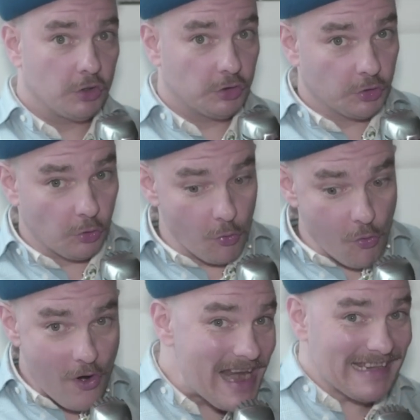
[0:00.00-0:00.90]
The
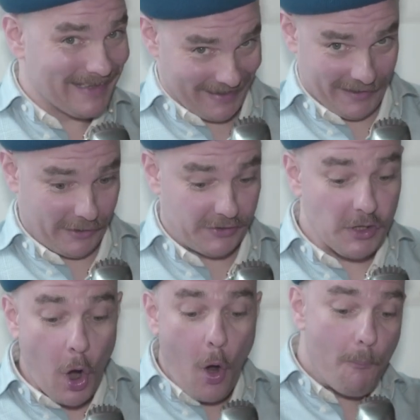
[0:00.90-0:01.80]
reason is
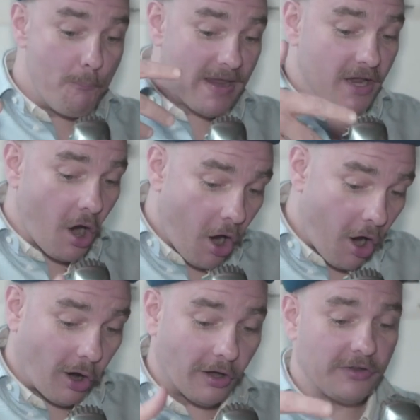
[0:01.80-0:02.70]

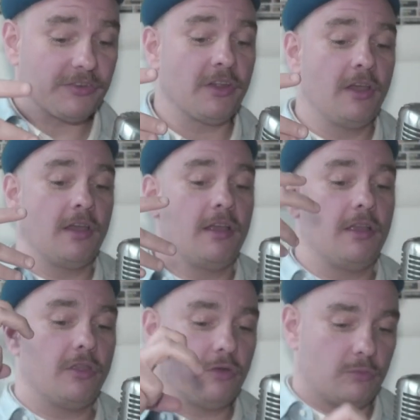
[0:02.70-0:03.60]
because
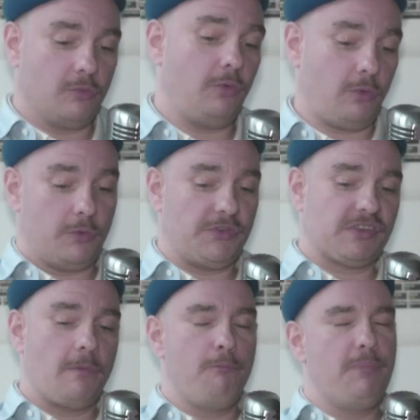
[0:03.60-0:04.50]
the rules,
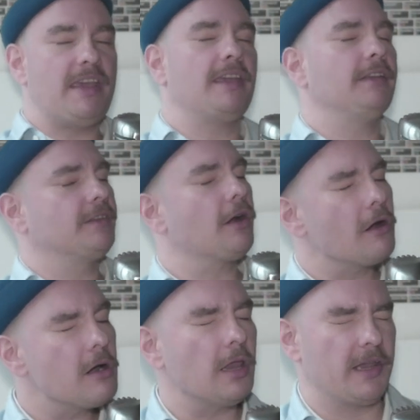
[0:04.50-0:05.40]
being
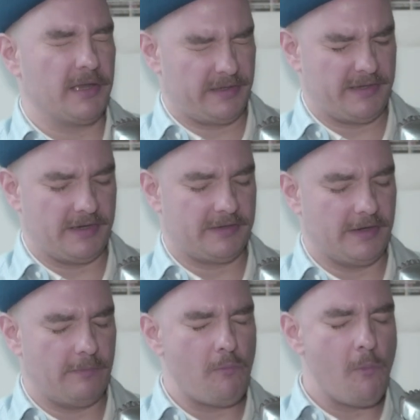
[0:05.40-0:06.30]
internally
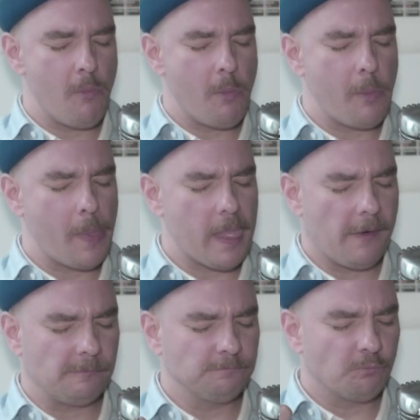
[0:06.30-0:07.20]
consistent,
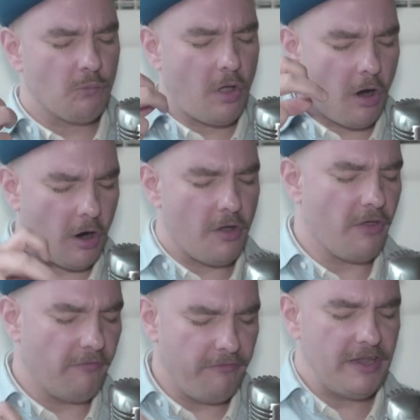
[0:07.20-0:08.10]
are the
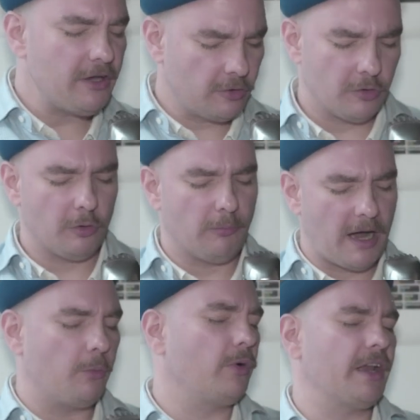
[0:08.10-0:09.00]
vehicle by
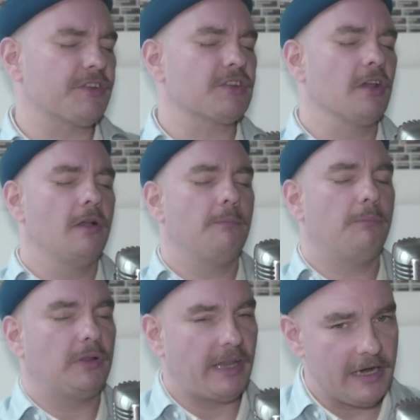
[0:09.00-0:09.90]
which
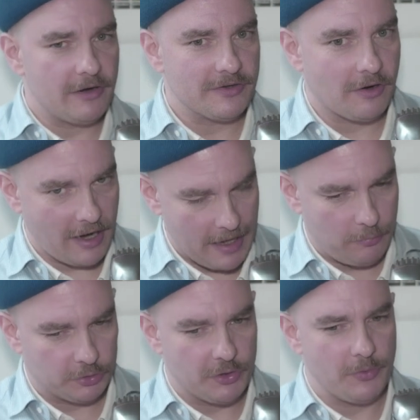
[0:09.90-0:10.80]
players are
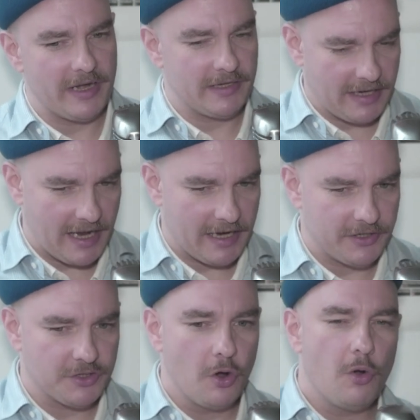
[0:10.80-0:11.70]
able to
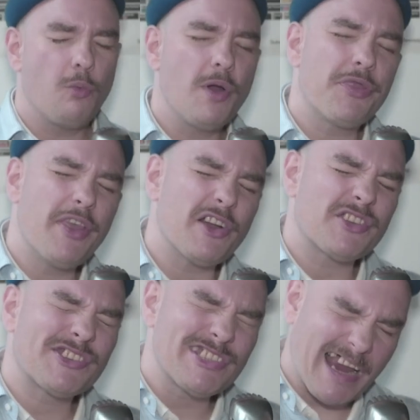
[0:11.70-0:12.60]
engage with their
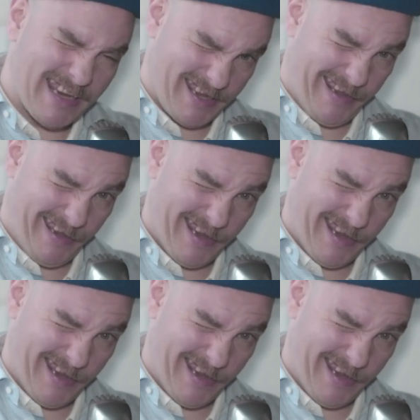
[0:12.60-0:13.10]
psyche